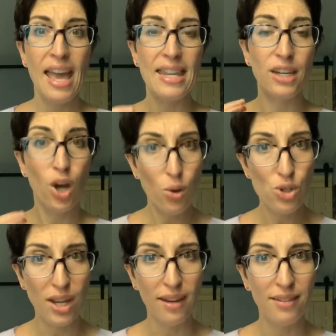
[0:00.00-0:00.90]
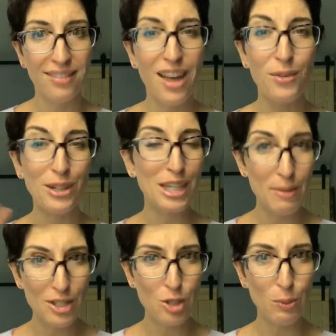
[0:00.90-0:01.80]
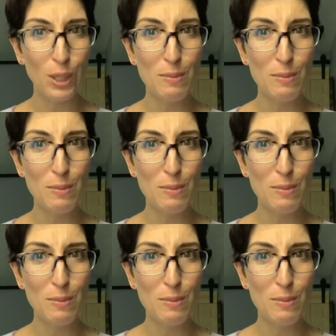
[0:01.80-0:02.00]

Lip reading: And coaching, that word can be super